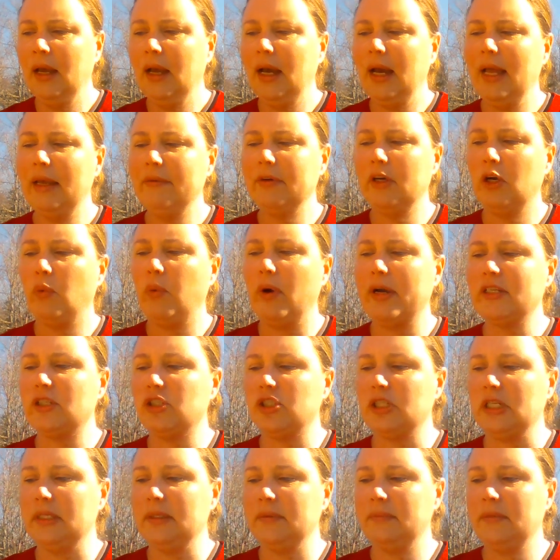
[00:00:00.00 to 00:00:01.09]
"I have a
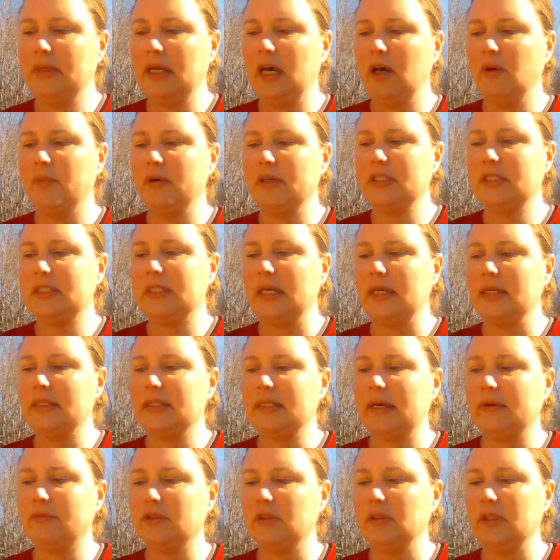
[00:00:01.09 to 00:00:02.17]
question," Albert says
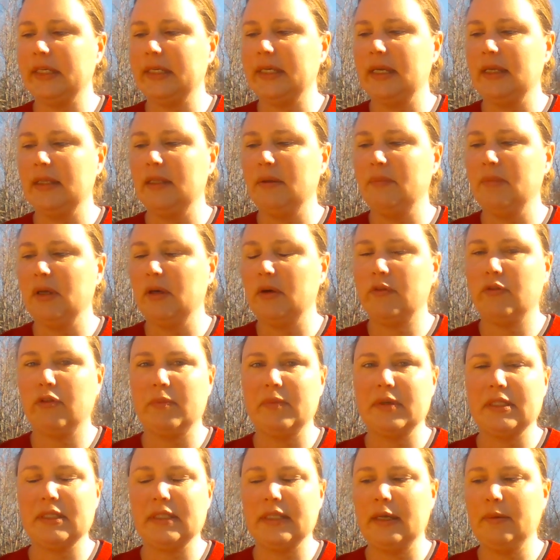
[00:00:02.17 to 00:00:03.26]
after licking the milk from
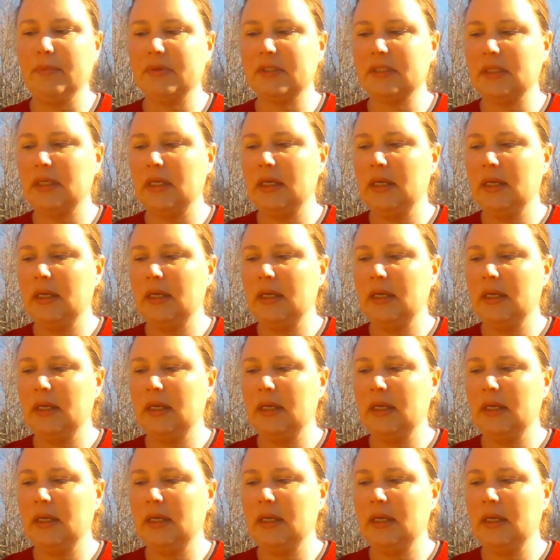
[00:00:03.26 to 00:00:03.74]
his lips.